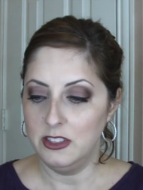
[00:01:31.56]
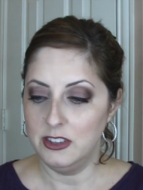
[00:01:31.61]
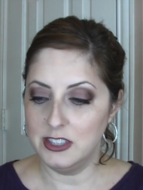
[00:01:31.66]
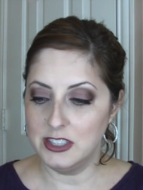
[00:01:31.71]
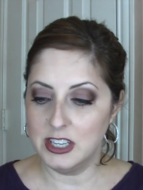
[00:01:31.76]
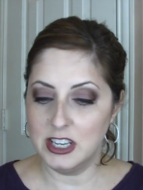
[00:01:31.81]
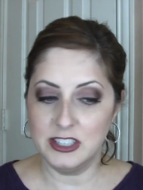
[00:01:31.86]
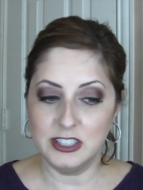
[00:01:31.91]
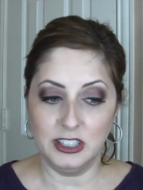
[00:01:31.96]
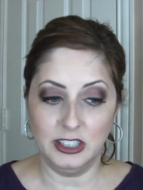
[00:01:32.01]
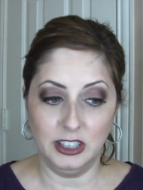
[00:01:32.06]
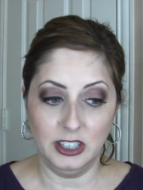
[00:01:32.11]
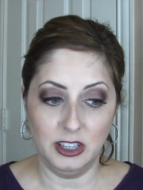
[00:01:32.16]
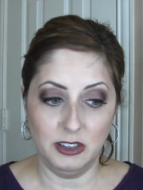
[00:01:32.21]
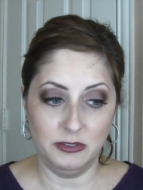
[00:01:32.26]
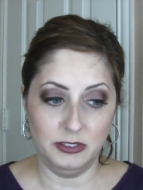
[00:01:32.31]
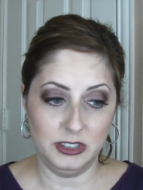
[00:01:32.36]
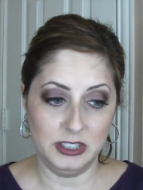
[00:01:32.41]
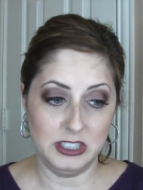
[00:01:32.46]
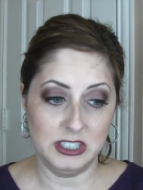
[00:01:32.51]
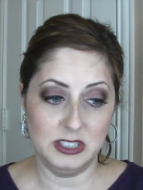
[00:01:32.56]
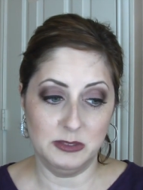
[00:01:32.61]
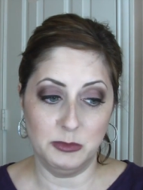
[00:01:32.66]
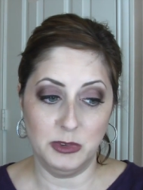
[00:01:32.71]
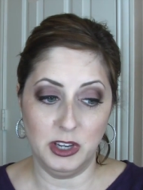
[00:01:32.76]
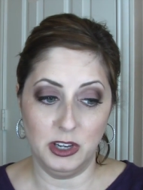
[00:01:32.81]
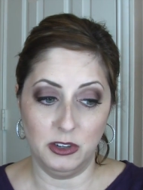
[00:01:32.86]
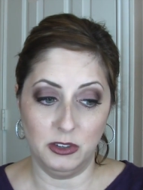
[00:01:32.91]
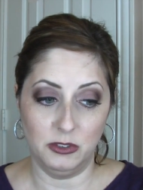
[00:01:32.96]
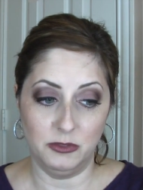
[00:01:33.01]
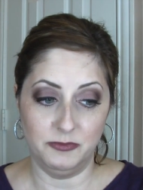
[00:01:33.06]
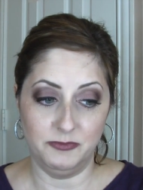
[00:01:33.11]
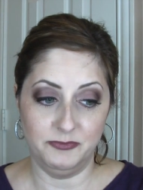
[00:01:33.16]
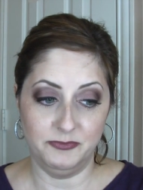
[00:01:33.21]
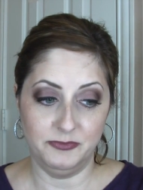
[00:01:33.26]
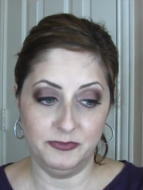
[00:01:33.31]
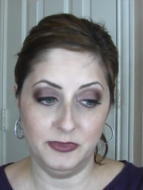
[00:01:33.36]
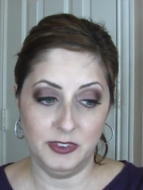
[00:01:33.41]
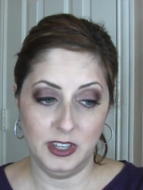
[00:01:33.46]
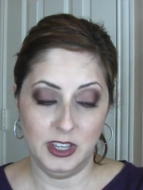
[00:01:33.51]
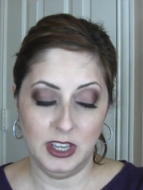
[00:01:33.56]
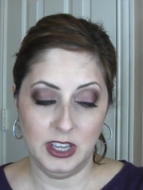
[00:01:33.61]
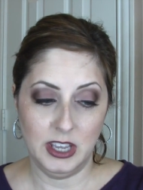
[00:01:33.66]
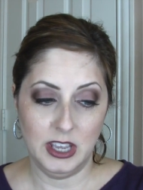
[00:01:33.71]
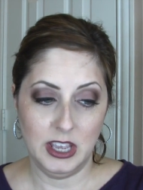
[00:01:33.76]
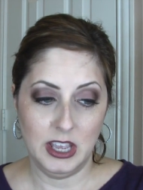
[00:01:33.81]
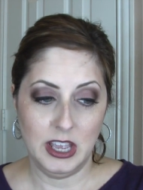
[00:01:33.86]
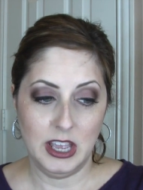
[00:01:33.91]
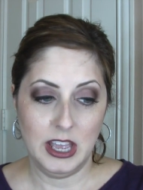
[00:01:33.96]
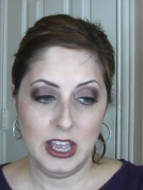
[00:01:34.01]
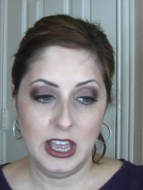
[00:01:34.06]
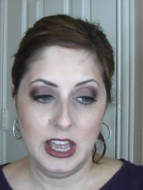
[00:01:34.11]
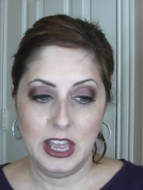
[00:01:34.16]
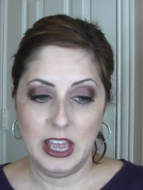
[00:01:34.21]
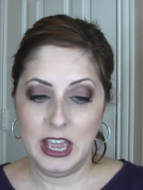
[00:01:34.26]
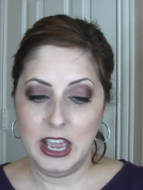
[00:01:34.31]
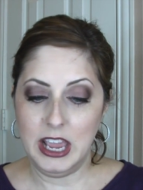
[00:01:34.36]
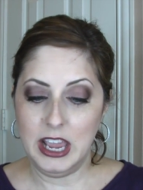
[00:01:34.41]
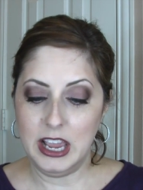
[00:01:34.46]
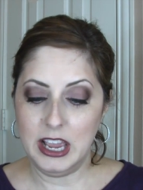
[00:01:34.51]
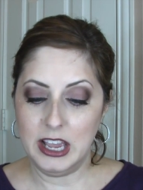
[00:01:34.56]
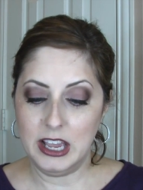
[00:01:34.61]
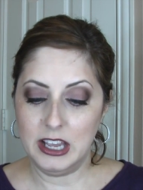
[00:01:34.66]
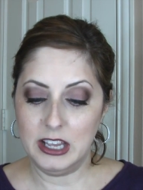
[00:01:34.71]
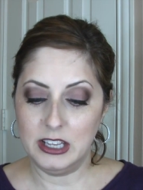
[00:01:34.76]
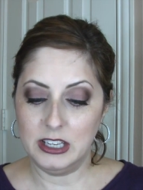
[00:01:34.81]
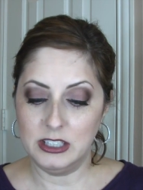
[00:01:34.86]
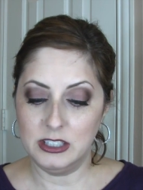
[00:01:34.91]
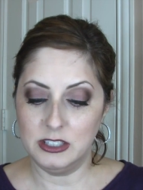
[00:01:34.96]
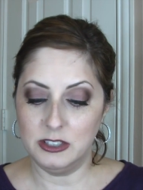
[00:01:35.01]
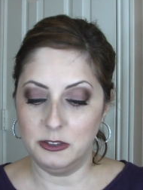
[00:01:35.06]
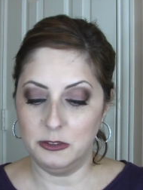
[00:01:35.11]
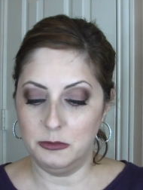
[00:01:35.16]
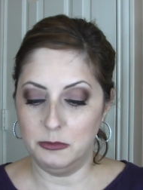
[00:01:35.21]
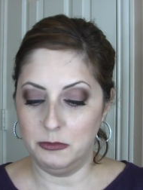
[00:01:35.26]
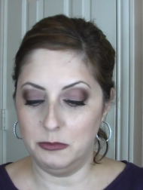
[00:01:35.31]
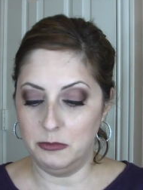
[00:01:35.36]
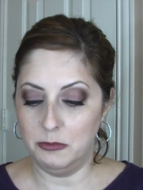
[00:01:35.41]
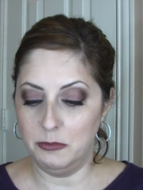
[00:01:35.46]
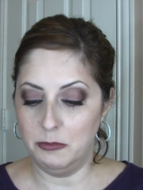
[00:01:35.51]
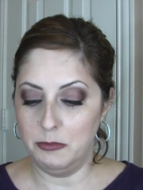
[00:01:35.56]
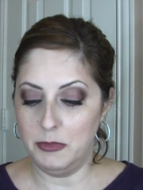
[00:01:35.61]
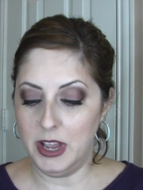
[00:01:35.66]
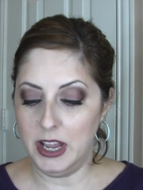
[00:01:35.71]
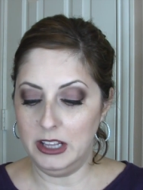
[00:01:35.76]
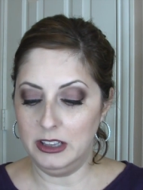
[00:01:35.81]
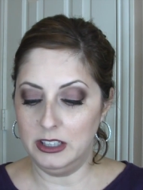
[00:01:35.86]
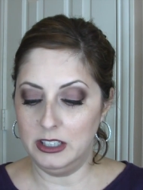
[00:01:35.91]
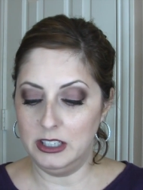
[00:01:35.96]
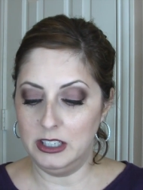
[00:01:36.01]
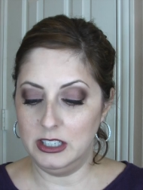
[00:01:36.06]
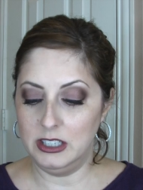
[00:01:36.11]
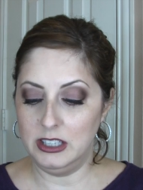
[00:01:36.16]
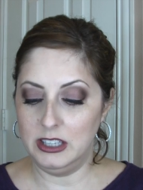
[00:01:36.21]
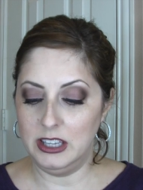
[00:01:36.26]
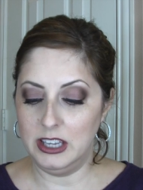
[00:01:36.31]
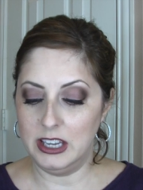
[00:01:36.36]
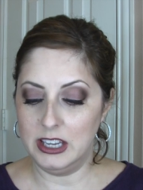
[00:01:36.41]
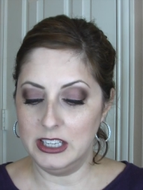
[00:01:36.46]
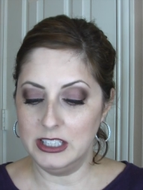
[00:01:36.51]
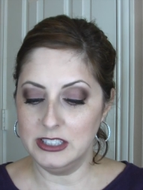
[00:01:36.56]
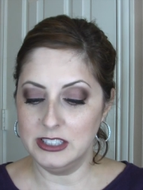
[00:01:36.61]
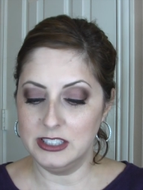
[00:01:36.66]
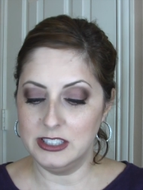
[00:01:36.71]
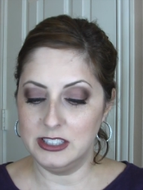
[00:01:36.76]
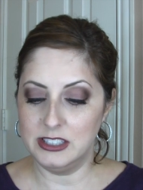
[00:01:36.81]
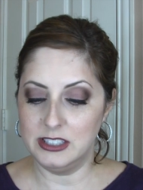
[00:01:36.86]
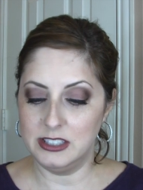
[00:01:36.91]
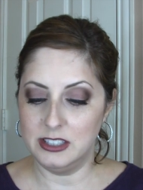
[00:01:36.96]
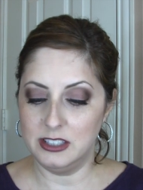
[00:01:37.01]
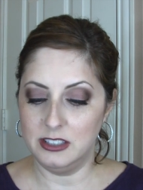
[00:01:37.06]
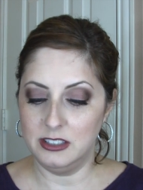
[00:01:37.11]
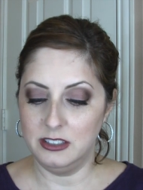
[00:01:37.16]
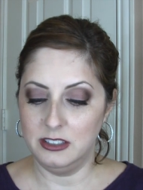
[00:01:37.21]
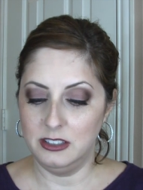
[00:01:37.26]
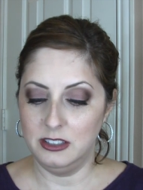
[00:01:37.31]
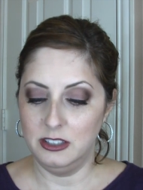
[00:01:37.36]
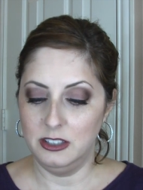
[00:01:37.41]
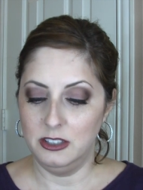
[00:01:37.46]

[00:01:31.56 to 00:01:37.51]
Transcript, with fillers: This has a lovely smell. And Malin+Goetz